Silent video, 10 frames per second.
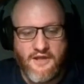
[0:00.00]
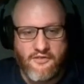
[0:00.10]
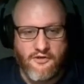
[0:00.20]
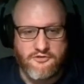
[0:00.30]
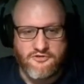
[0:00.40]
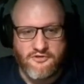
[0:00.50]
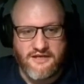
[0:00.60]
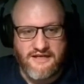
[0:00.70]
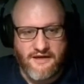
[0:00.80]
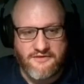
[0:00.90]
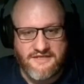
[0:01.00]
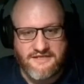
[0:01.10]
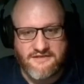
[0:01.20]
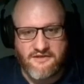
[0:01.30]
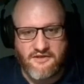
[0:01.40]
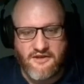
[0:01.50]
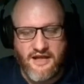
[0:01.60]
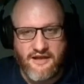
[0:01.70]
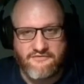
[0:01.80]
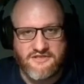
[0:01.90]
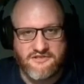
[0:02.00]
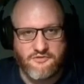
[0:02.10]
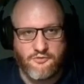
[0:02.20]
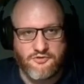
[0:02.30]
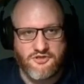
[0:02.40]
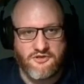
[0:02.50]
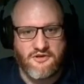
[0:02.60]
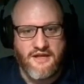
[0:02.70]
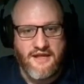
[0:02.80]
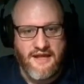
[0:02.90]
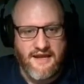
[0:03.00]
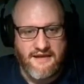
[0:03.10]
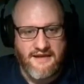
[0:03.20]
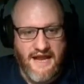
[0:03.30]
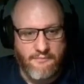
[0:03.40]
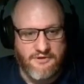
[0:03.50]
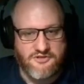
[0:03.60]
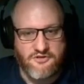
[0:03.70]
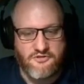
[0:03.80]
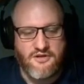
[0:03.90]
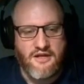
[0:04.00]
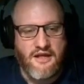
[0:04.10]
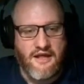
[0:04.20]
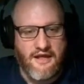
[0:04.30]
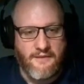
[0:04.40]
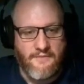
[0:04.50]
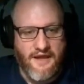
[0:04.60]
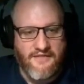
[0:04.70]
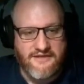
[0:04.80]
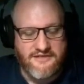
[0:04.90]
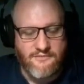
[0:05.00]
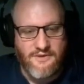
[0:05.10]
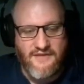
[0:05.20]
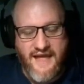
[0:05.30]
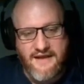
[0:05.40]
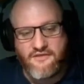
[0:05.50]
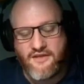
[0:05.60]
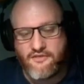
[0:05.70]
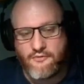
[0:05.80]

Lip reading: those nonlinearities are going to have distortion in amplitude, and that's going to mean that anything that